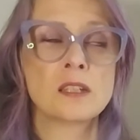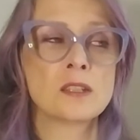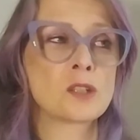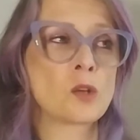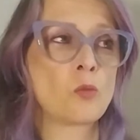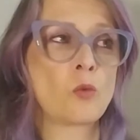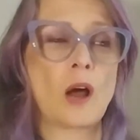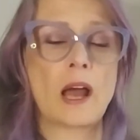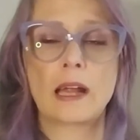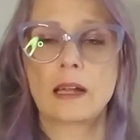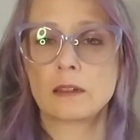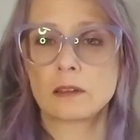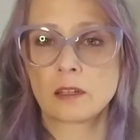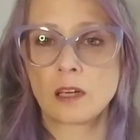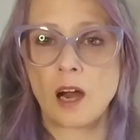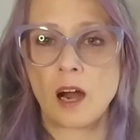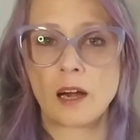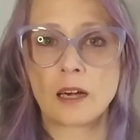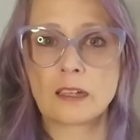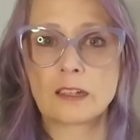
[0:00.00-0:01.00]
a wild
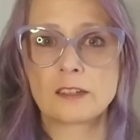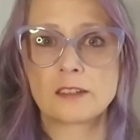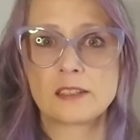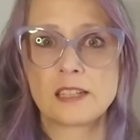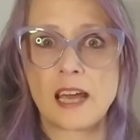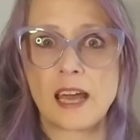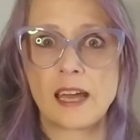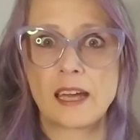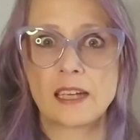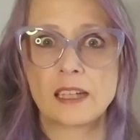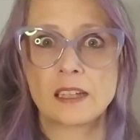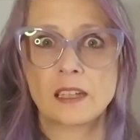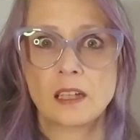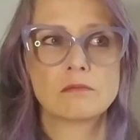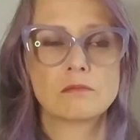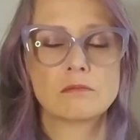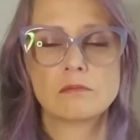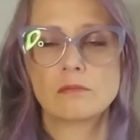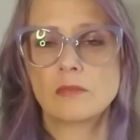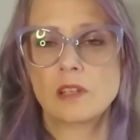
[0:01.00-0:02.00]
card day,
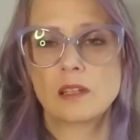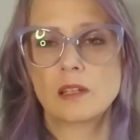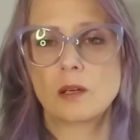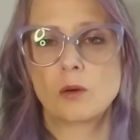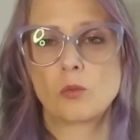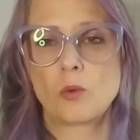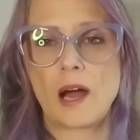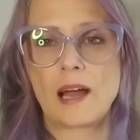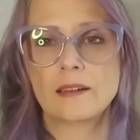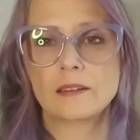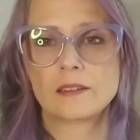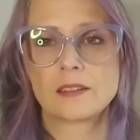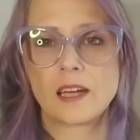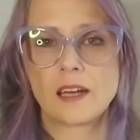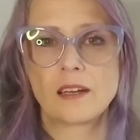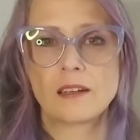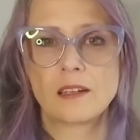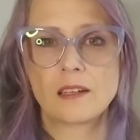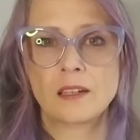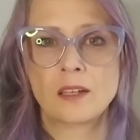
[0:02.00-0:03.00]
a wild
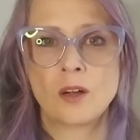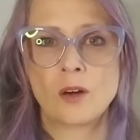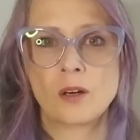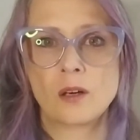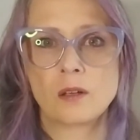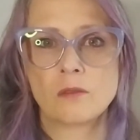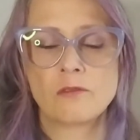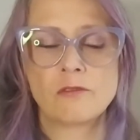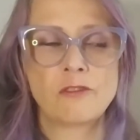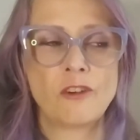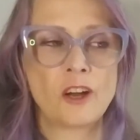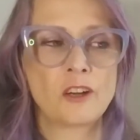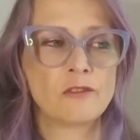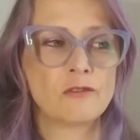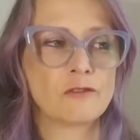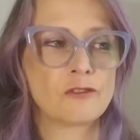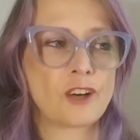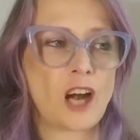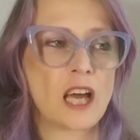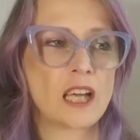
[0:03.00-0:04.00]
day, a
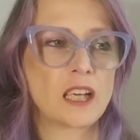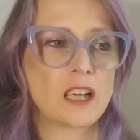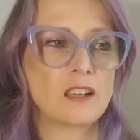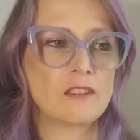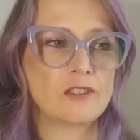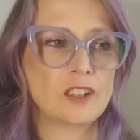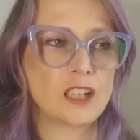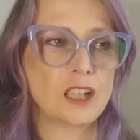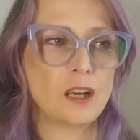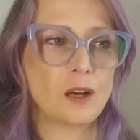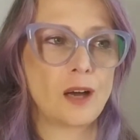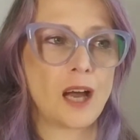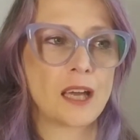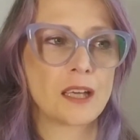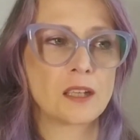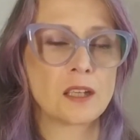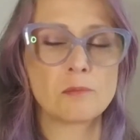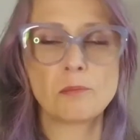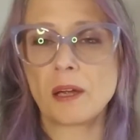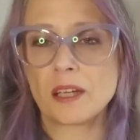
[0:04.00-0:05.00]
fun Friday video.
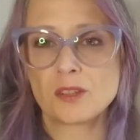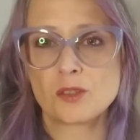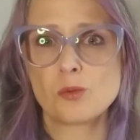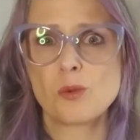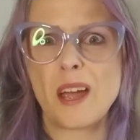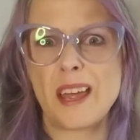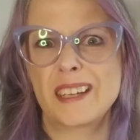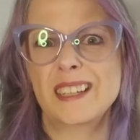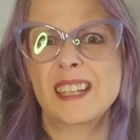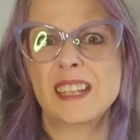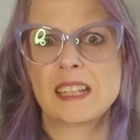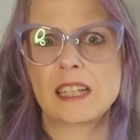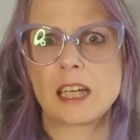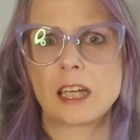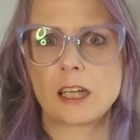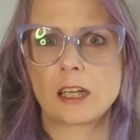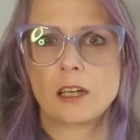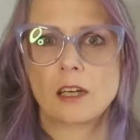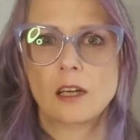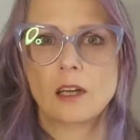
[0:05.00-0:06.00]
I might do
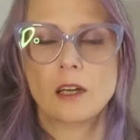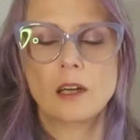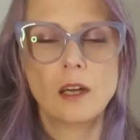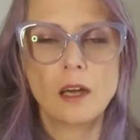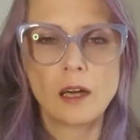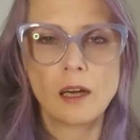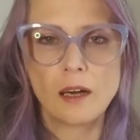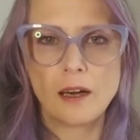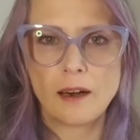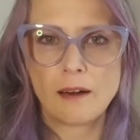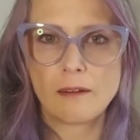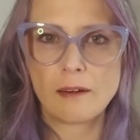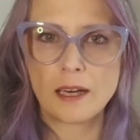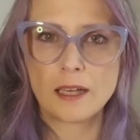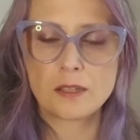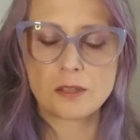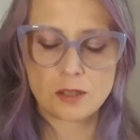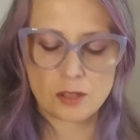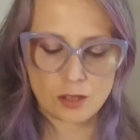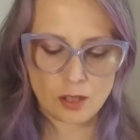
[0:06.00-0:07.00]
anything. All
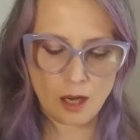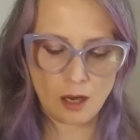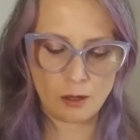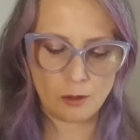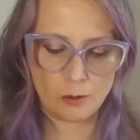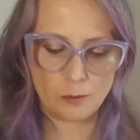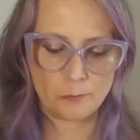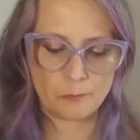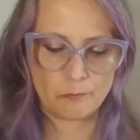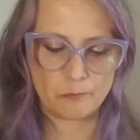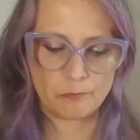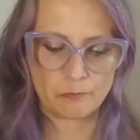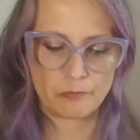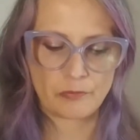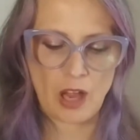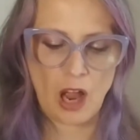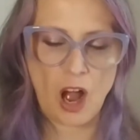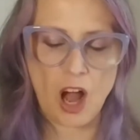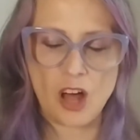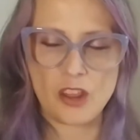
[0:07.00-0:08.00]
right, so
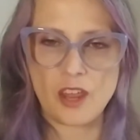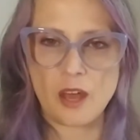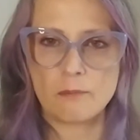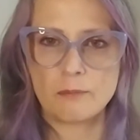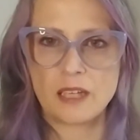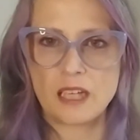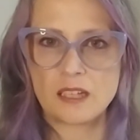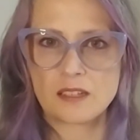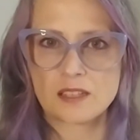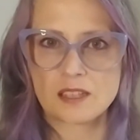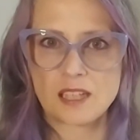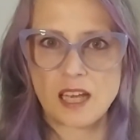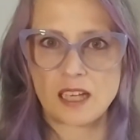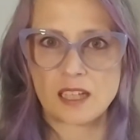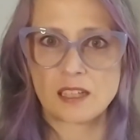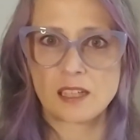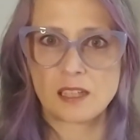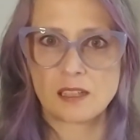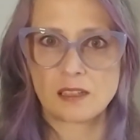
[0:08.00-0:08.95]
all that being said,